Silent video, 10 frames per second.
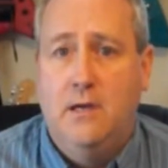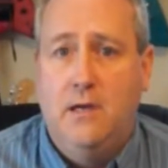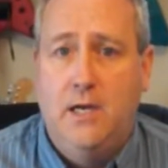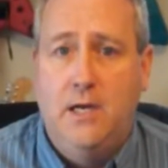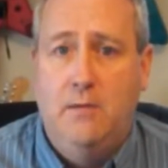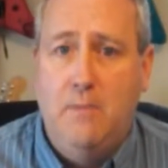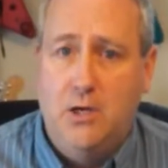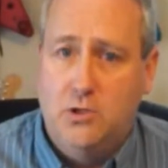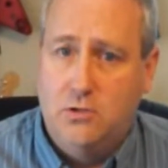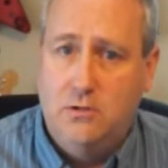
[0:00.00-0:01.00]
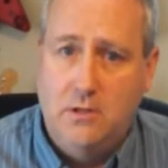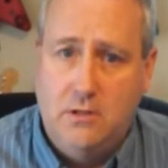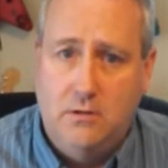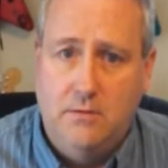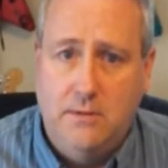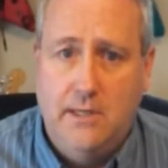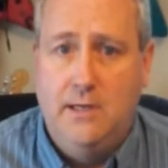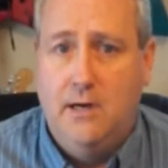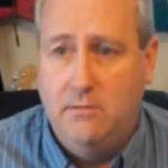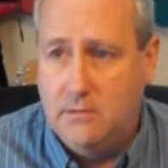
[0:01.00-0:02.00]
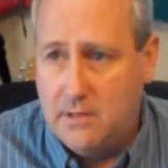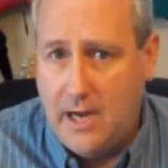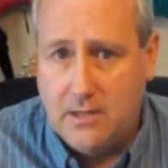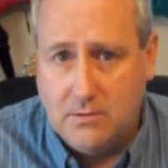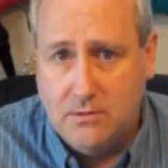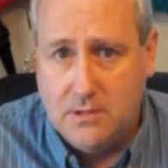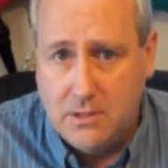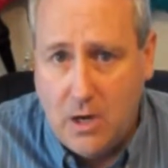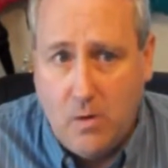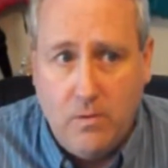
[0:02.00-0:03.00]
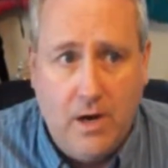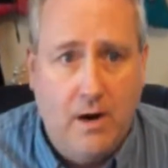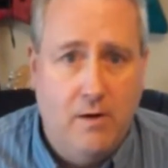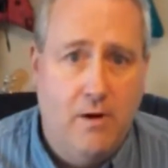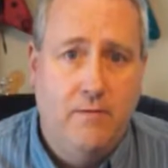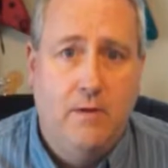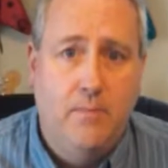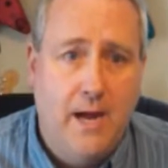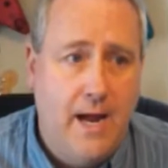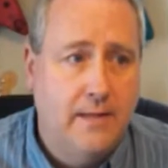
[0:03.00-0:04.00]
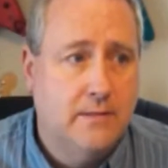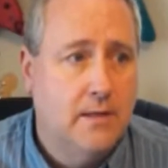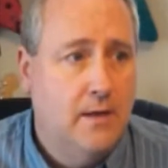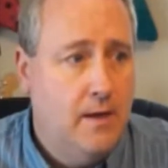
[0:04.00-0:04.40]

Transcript: and make sure that they're, you know, the answer is no. There, I don't have any pets.